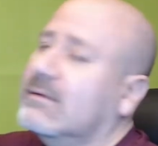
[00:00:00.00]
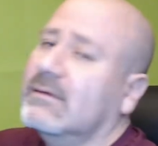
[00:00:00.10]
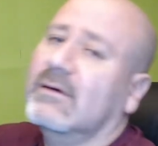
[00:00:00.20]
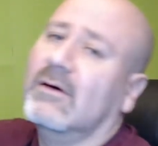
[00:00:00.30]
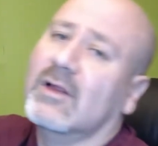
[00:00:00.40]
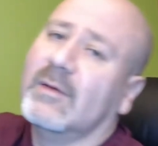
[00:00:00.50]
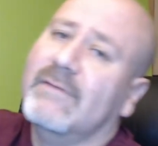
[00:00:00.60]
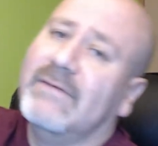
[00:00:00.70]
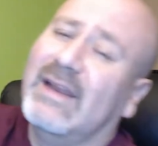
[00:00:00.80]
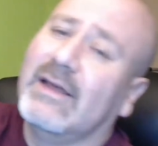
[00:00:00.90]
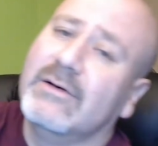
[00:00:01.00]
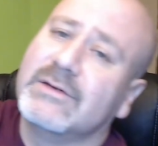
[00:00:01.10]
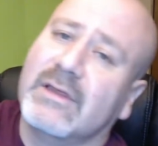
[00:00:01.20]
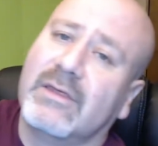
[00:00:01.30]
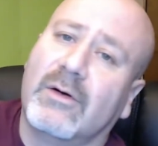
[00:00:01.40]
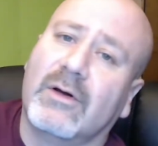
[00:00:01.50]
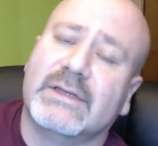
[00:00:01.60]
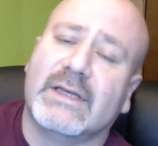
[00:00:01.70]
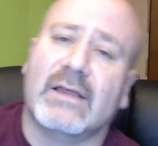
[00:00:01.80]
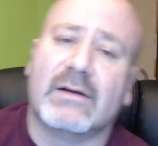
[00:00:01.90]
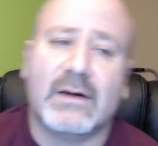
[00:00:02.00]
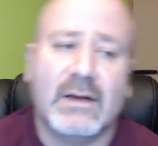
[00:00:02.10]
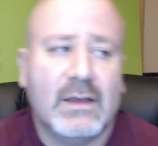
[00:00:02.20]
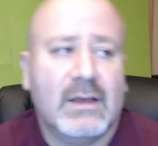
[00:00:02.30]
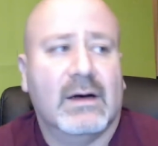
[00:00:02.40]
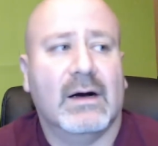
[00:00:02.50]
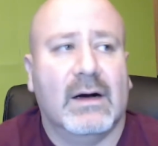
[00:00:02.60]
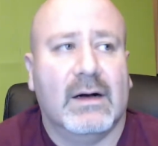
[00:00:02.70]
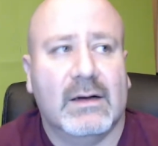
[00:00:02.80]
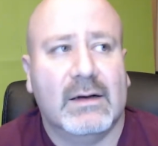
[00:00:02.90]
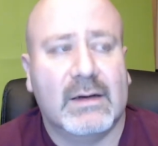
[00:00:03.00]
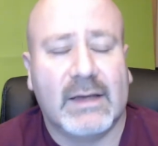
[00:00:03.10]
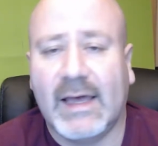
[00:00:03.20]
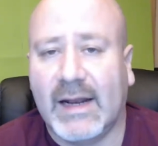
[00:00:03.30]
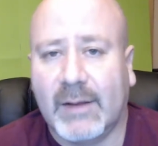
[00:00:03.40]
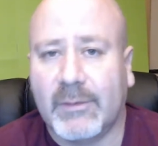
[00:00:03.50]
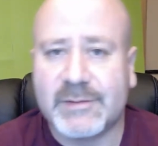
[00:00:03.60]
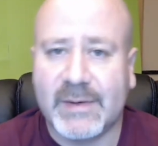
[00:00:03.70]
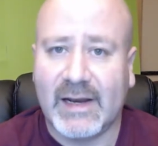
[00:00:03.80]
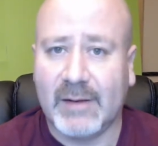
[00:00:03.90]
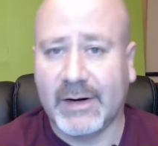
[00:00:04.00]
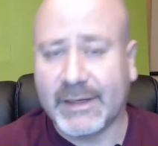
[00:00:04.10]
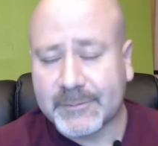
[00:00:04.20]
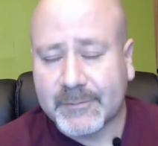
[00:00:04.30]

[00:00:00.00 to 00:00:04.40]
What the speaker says: all my videos and throw it all together. Again, I didn't want to spend any money.